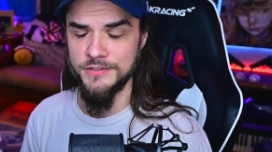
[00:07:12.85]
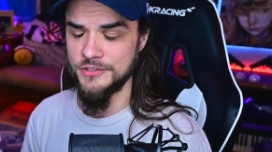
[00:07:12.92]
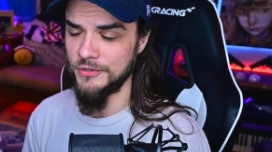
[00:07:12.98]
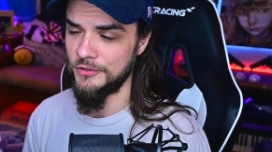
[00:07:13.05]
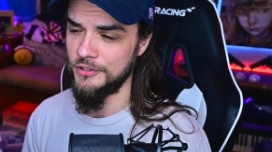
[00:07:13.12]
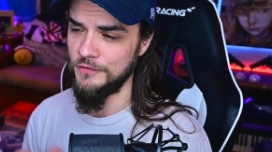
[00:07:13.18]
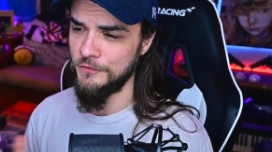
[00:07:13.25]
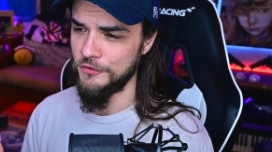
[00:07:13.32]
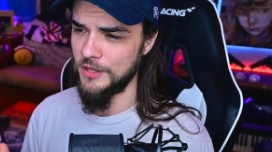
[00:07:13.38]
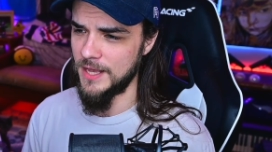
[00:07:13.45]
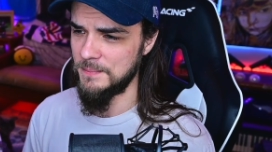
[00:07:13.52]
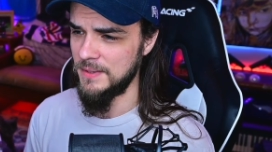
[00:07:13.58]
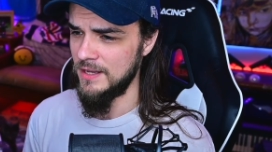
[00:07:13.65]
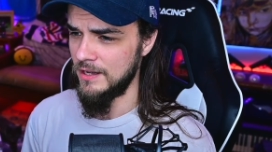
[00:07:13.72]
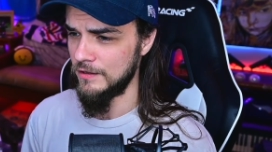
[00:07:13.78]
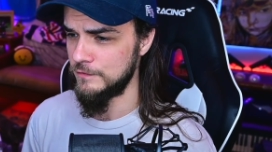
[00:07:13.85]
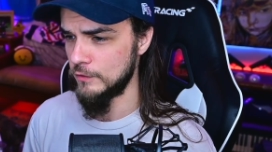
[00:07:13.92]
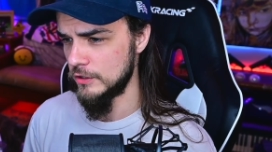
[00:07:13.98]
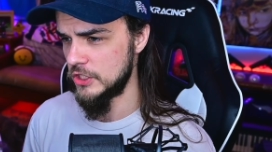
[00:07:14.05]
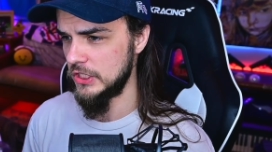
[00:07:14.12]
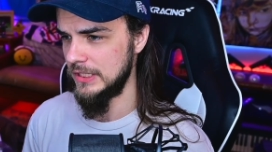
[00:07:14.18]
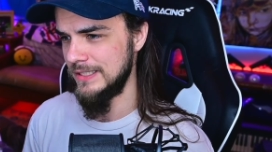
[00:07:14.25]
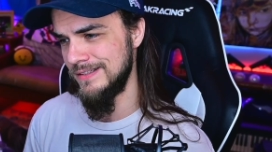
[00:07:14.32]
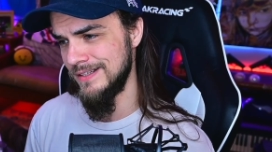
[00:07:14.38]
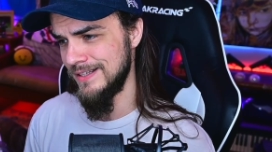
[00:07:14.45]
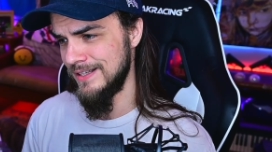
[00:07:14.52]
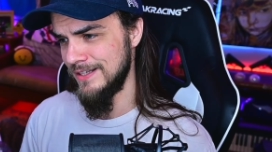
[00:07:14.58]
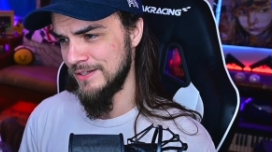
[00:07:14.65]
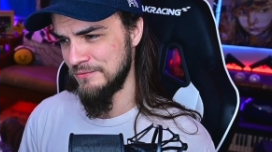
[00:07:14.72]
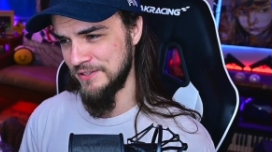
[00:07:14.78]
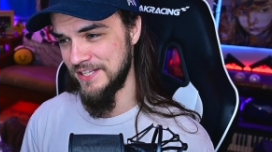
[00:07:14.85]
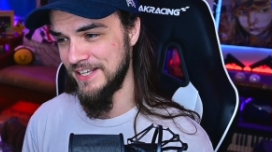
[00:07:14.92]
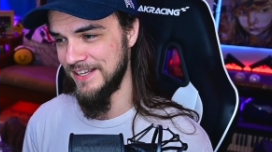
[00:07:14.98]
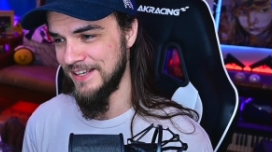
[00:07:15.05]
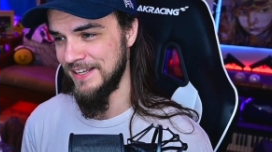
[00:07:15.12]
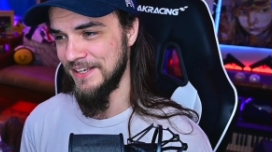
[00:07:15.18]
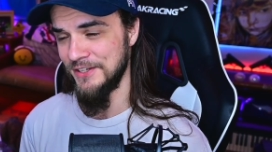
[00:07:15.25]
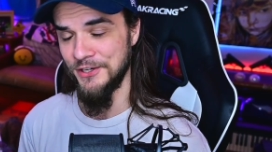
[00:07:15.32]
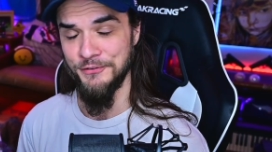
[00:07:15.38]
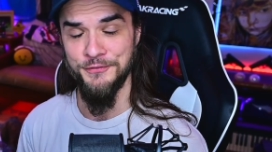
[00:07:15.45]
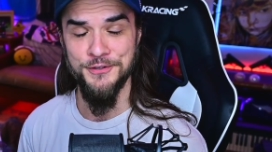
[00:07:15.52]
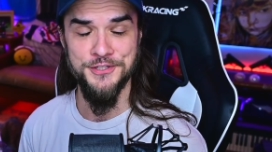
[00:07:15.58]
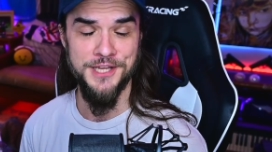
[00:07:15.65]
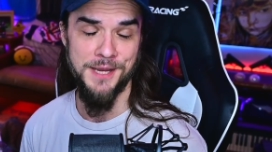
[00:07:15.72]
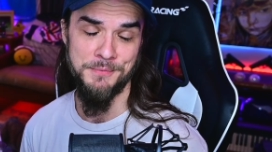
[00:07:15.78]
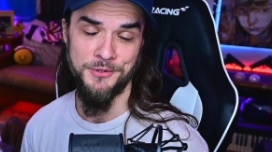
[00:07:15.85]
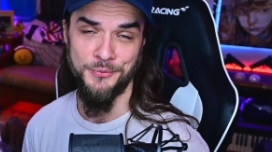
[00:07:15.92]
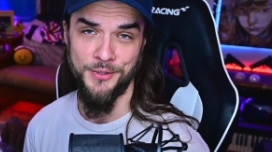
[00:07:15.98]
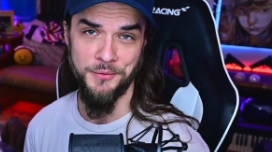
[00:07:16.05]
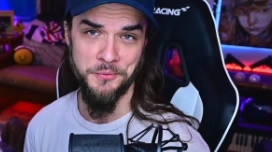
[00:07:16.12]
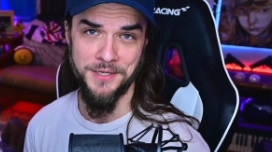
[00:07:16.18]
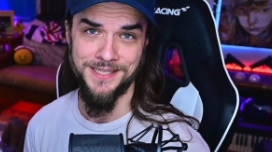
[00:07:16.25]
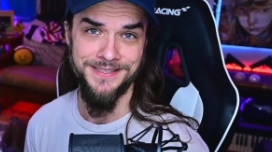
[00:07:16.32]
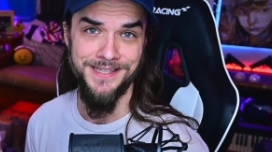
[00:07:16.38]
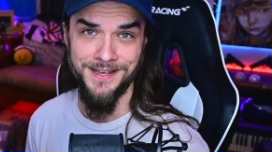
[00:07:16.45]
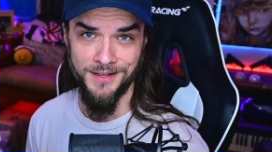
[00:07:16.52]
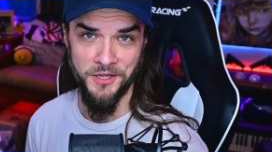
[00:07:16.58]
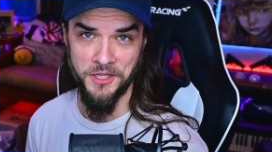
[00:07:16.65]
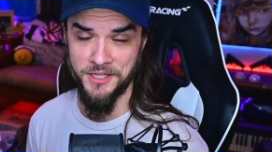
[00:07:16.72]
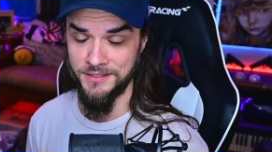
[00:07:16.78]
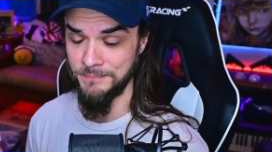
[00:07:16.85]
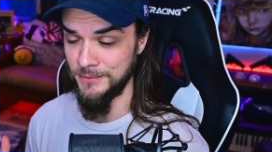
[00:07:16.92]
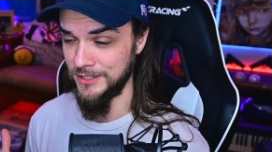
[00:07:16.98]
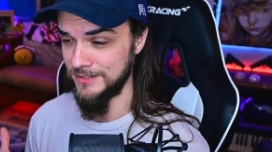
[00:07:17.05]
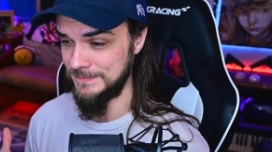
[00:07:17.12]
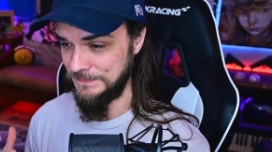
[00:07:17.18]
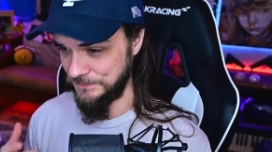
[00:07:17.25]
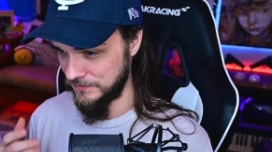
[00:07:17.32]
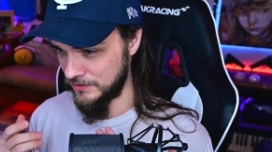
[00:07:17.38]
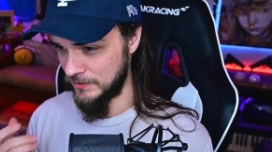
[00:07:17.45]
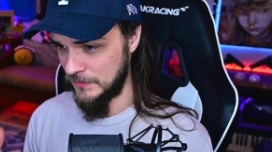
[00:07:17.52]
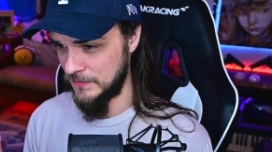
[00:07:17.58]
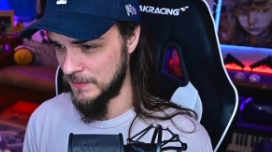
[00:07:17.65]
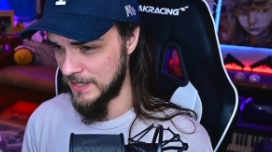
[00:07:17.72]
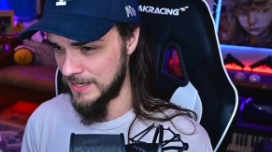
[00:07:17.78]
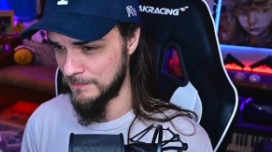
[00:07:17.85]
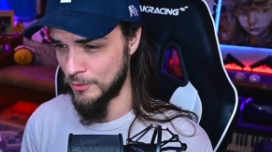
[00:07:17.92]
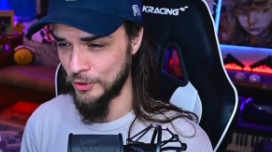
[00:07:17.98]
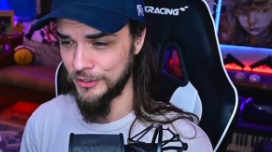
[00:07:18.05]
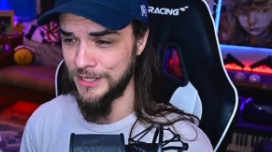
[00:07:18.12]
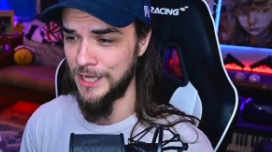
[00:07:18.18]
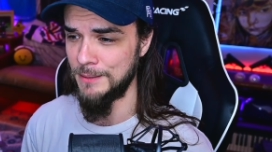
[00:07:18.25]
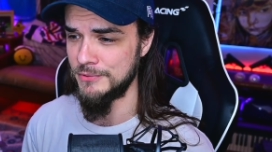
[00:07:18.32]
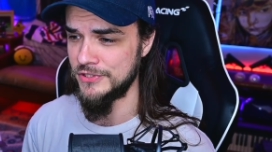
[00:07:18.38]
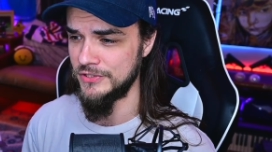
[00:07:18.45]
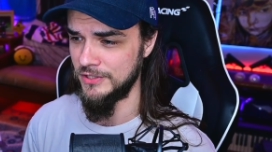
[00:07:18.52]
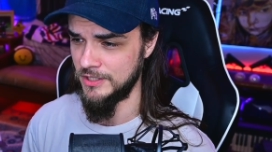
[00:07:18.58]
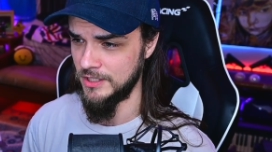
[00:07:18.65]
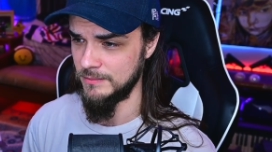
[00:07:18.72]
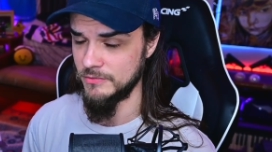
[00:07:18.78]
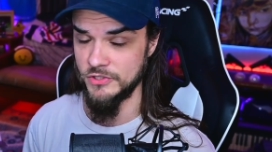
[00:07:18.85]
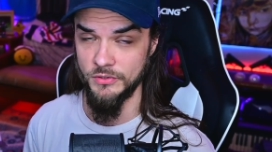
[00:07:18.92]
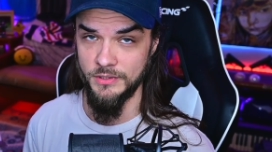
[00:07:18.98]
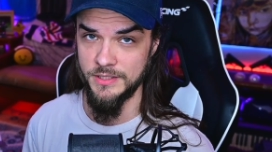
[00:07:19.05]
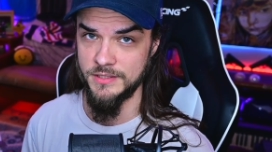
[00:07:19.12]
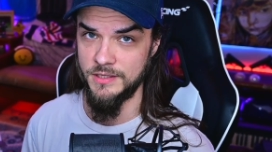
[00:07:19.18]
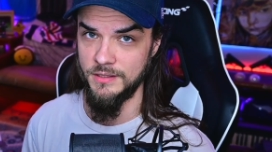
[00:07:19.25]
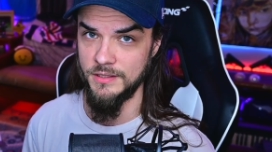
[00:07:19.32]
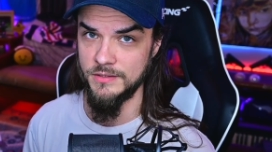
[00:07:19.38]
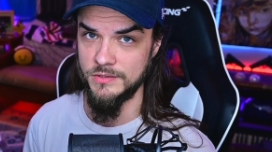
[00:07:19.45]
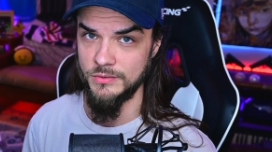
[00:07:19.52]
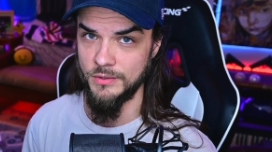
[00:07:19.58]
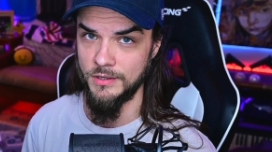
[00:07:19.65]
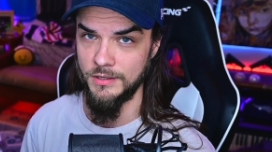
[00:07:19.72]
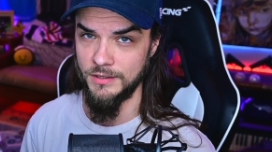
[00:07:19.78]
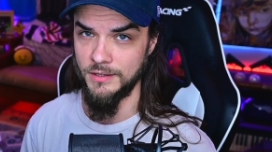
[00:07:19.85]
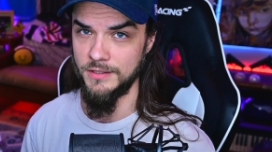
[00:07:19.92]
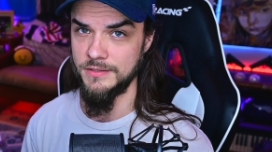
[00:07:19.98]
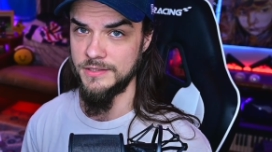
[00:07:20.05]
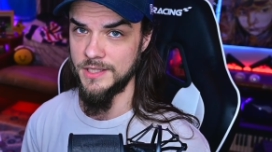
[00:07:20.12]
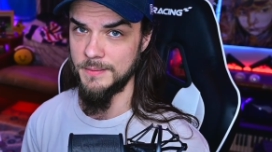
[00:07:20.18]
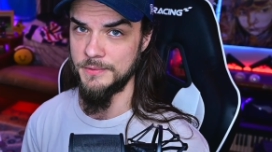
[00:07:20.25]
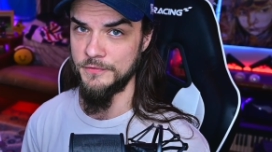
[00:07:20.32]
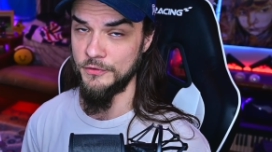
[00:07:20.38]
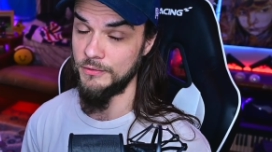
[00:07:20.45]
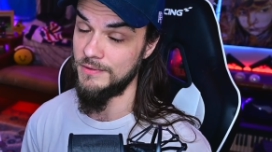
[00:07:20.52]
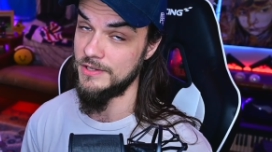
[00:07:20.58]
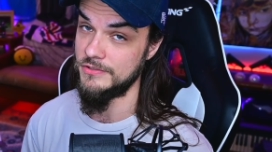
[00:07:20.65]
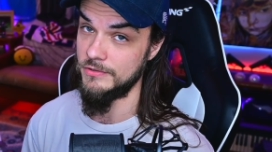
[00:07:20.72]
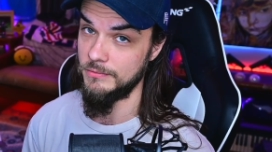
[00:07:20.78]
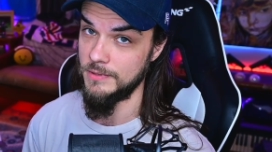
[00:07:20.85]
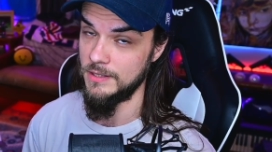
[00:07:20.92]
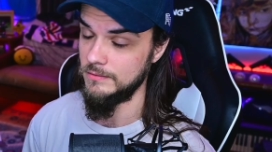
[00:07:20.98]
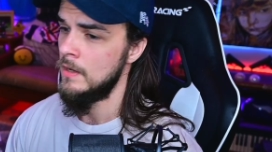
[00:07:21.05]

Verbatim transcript: So good for them. Unfortunately, we, our first game of the week, we got the L on, but there's uh, more games to come. So let's get into our tips for the rest of the round.